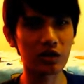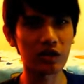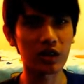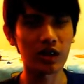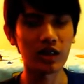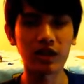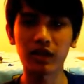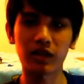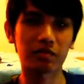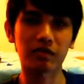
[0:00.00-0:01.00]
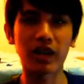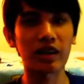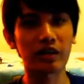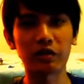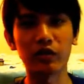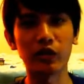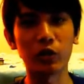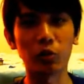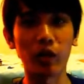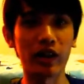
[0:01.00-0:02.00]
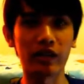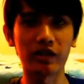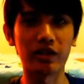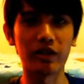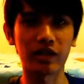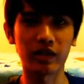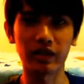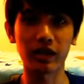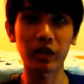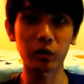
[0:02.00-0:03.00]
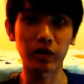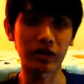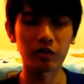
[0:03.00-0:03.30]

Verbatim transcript: Or, like, I, I don't even know why they did that title anyway.